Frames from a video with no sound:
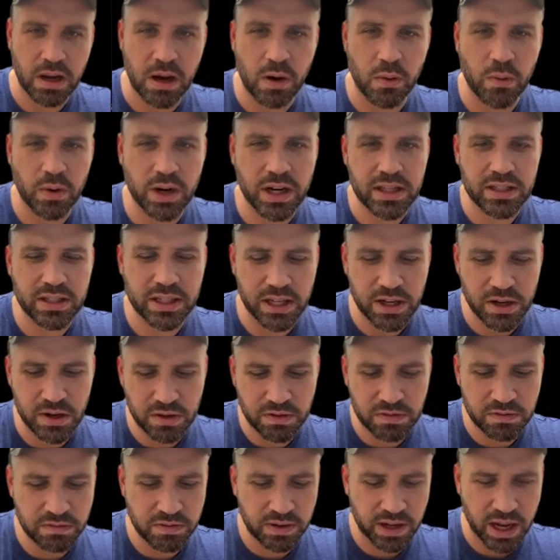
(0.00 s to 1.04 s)
want to say her
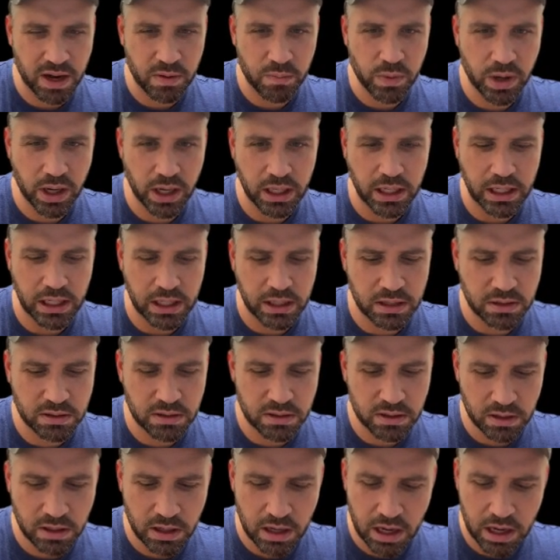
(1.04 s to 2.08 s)
Flame Relic is
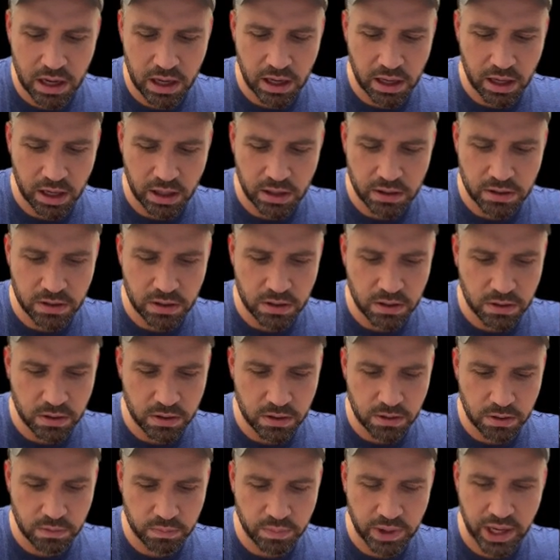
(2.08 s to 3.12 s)

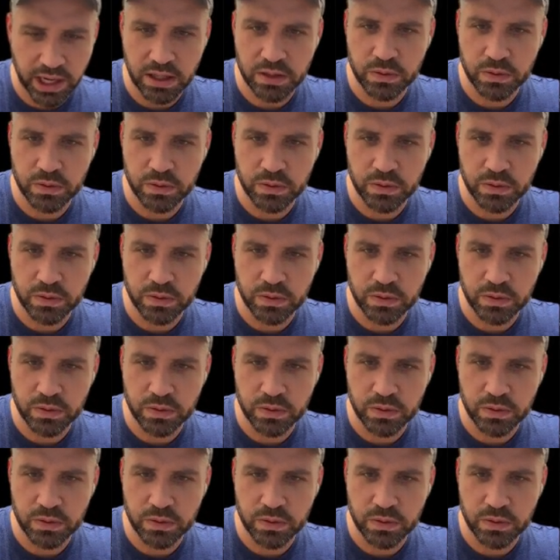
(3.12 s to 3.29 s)
her base